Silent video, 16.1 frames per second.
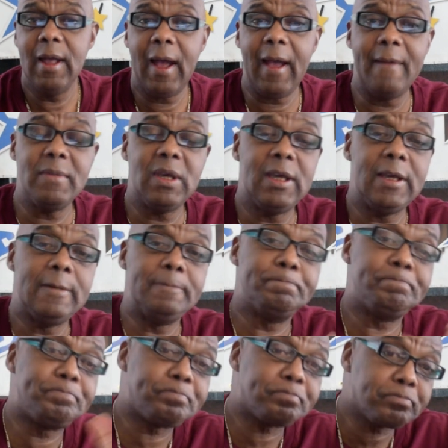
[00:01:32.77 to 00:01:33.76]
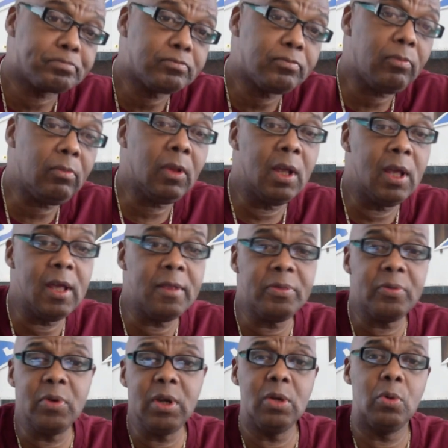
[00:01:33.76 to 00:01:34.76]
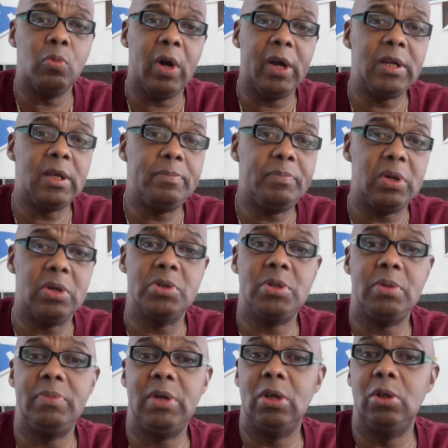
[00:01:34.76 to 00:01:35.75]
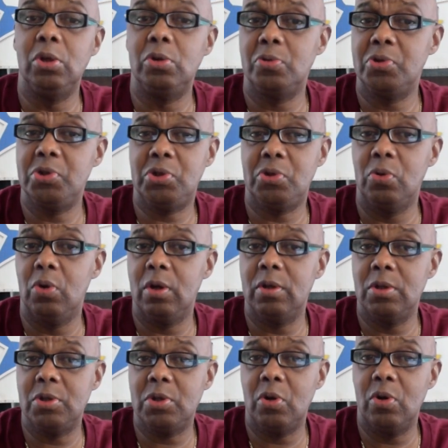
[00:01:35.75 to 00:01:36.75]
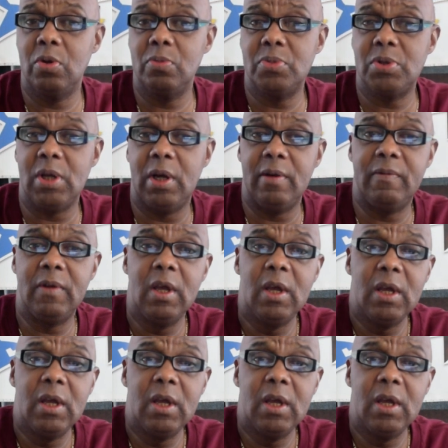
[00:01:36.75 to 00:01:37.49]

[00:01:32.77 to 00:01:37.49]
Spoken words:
I mean, at 3-1, he appears to be a little short in terms of